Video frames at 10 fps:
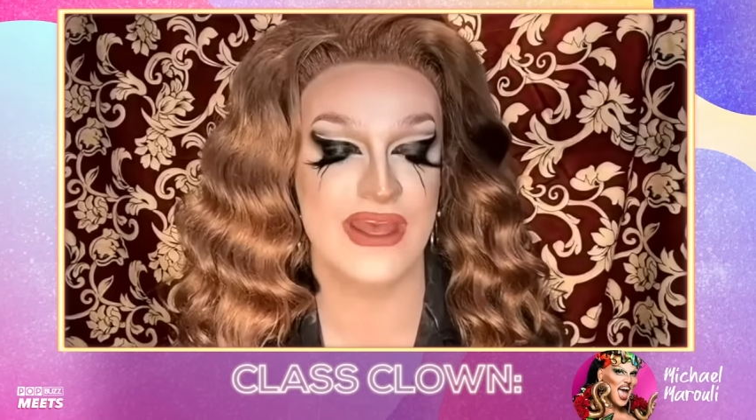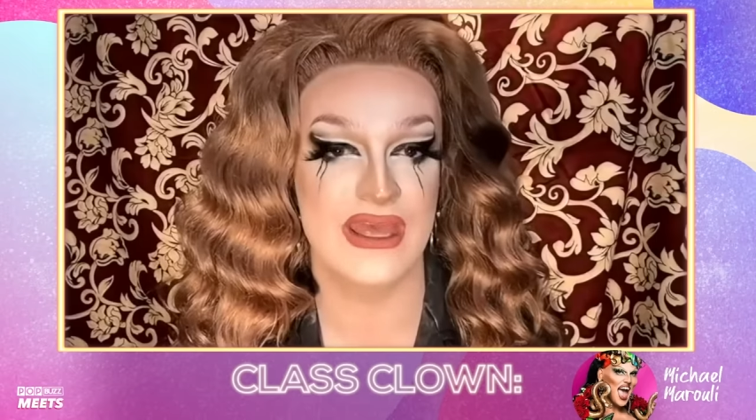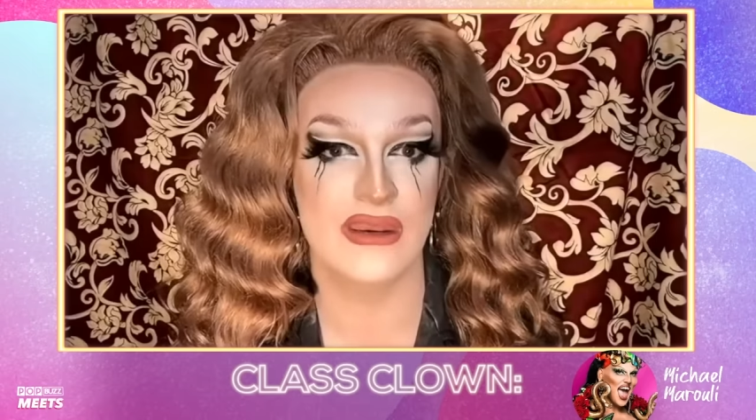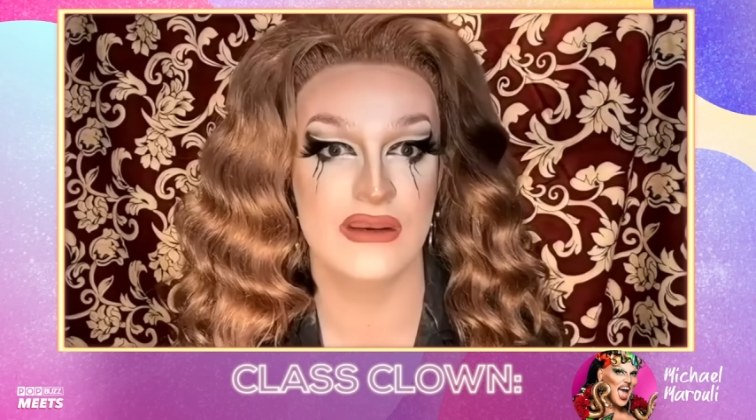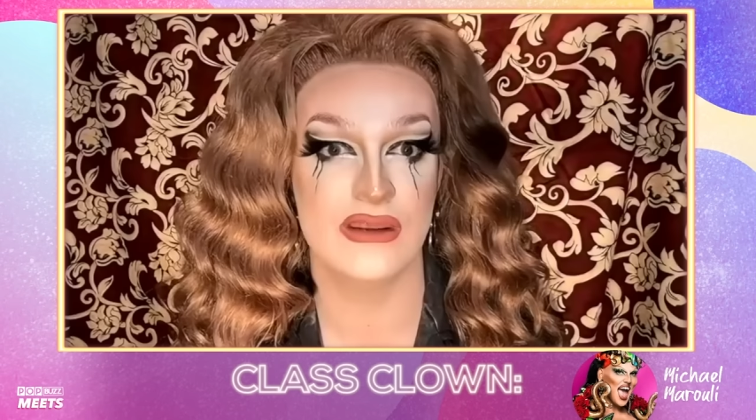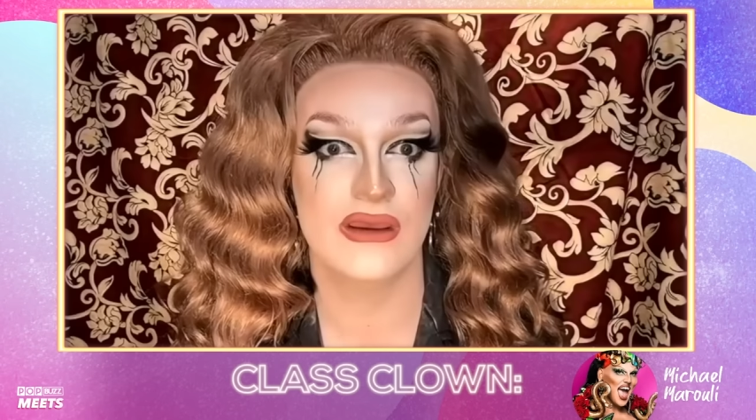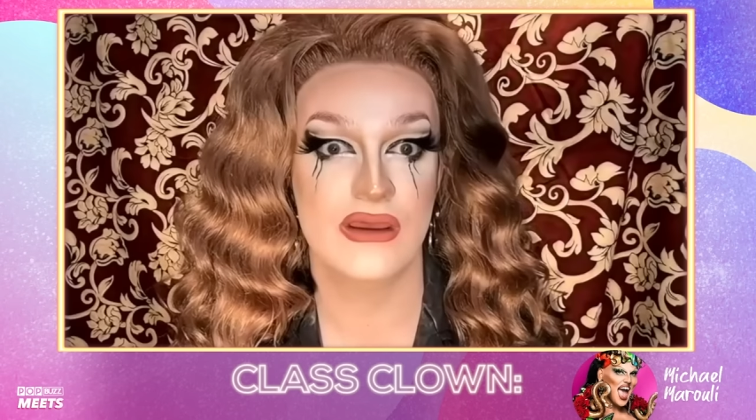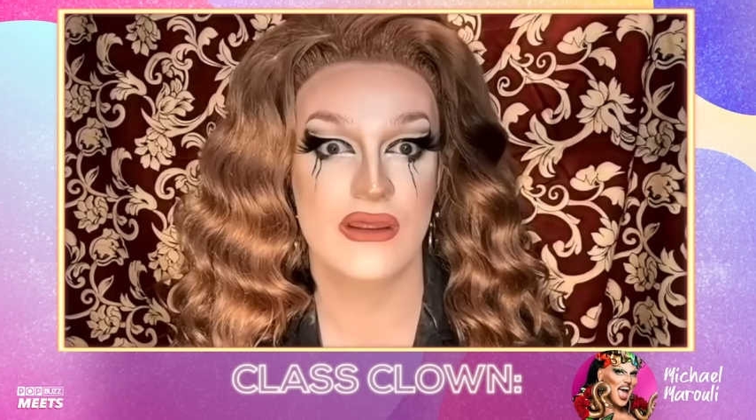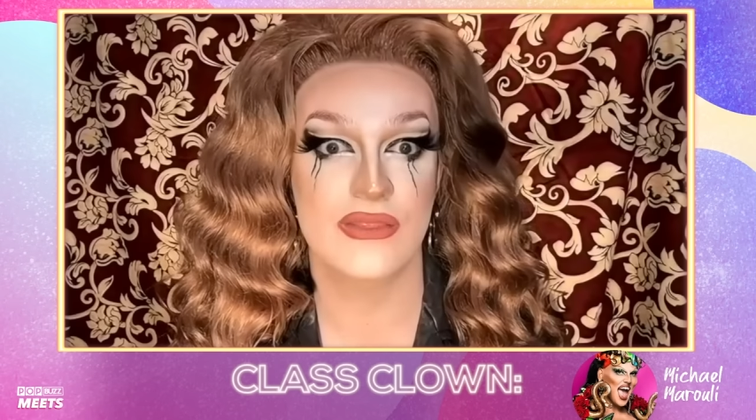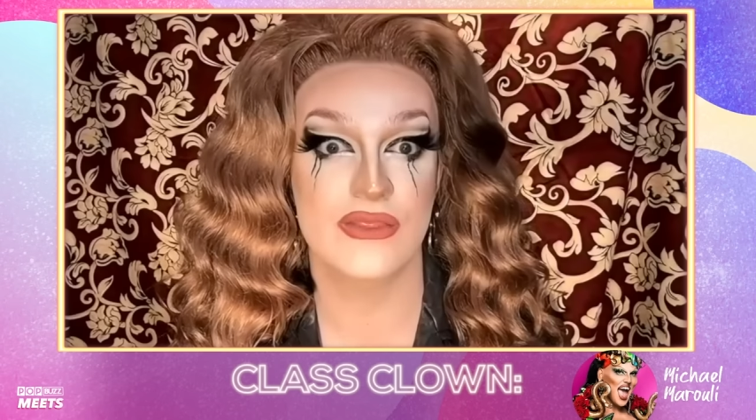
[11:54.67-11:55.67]
in
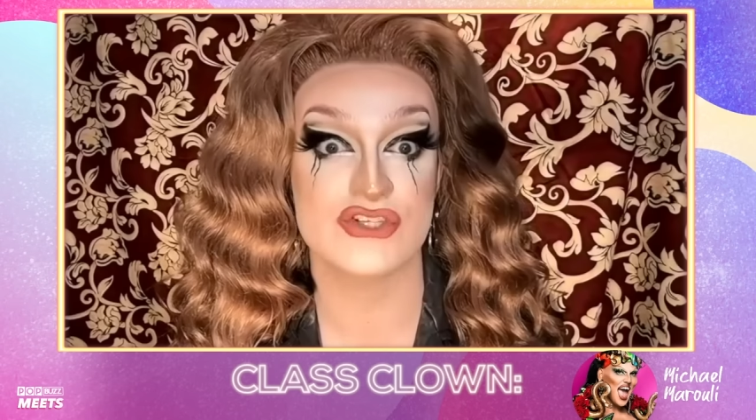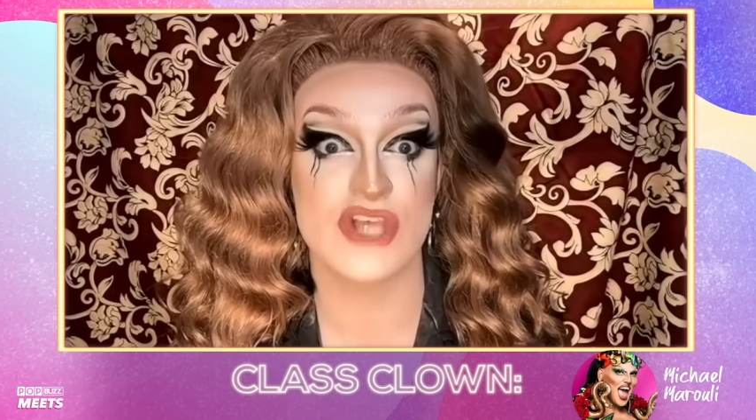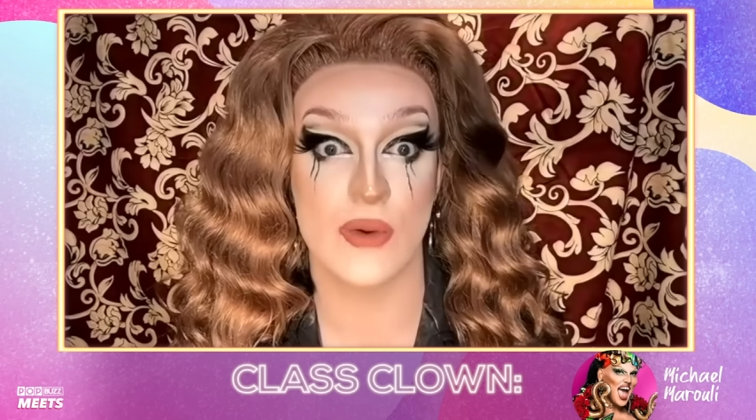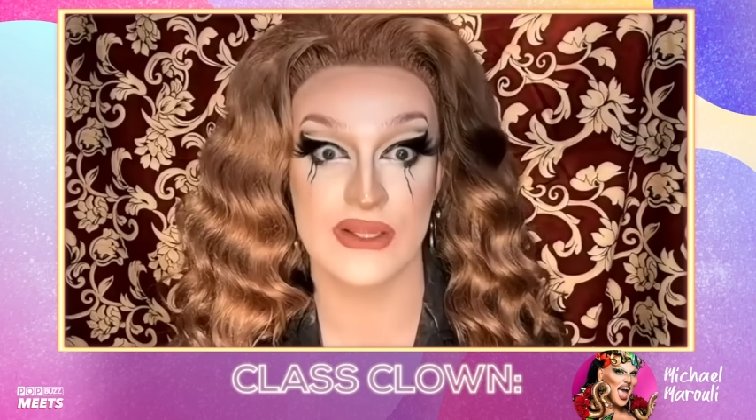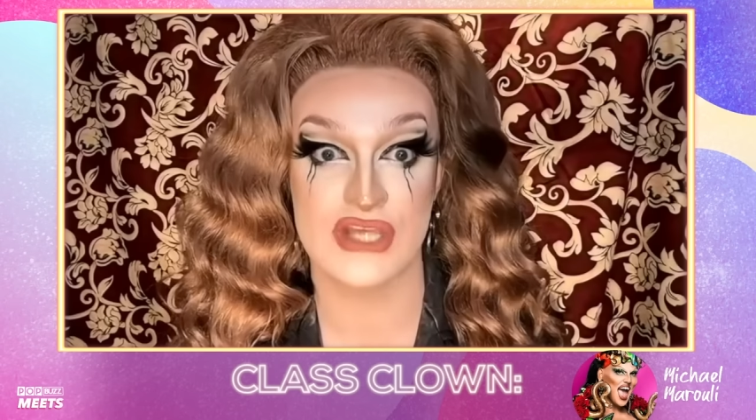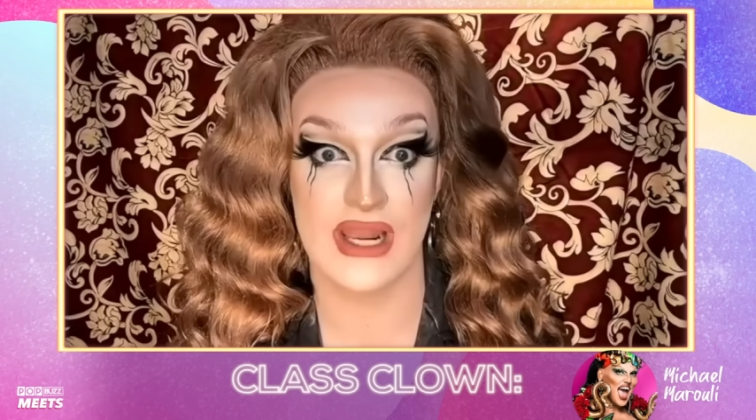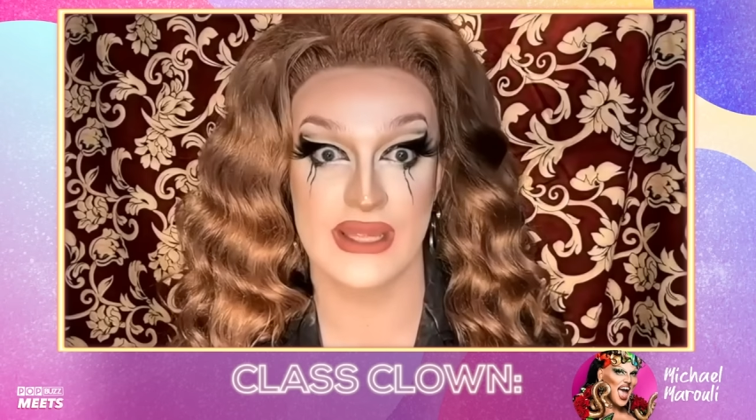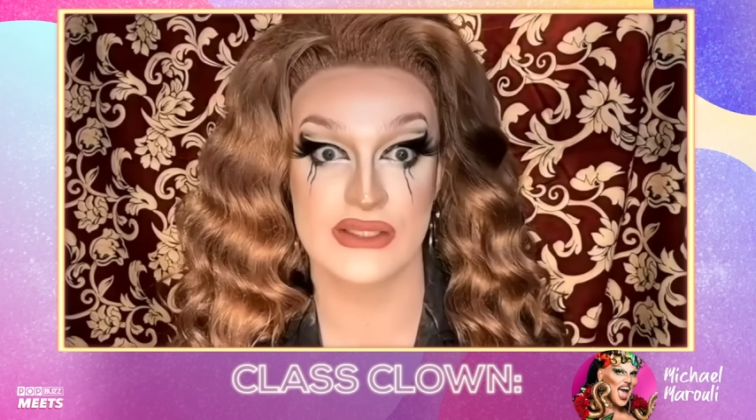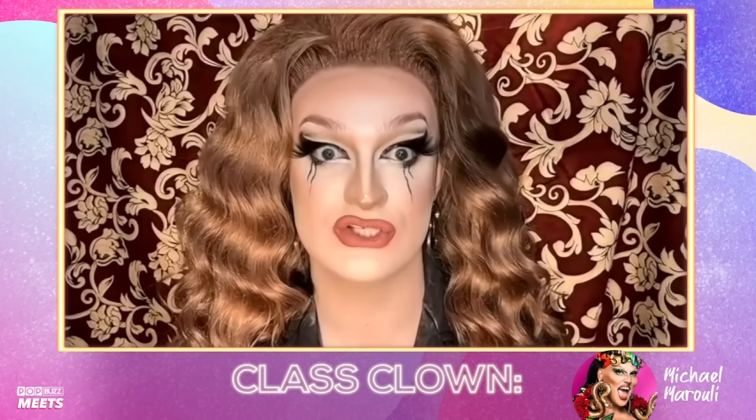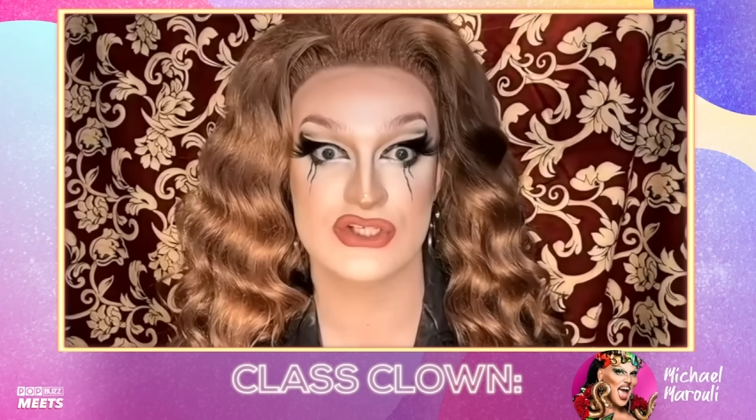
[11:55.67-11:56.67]
the sewing
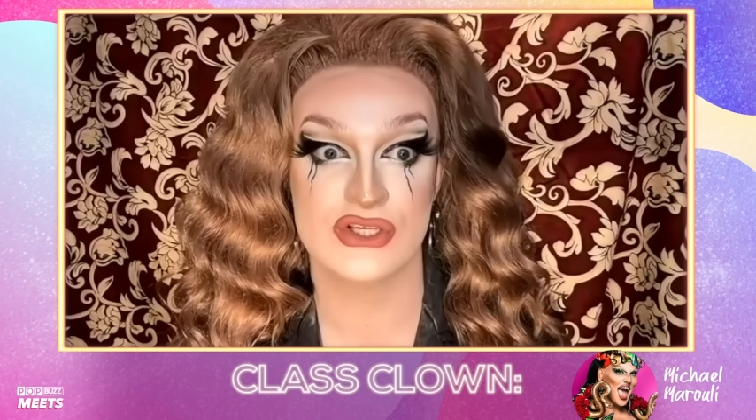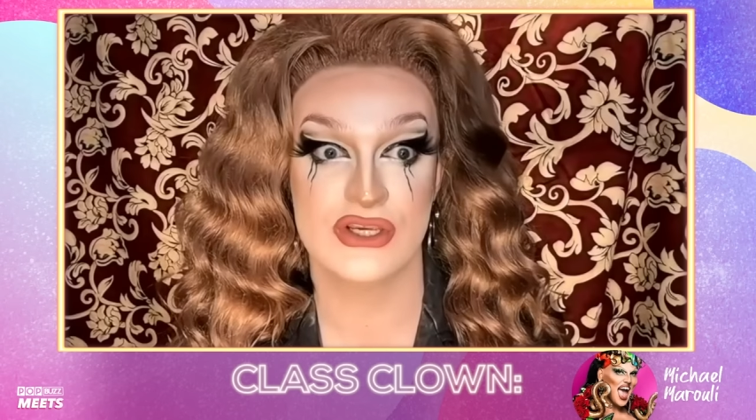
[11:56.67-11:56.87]
challenge.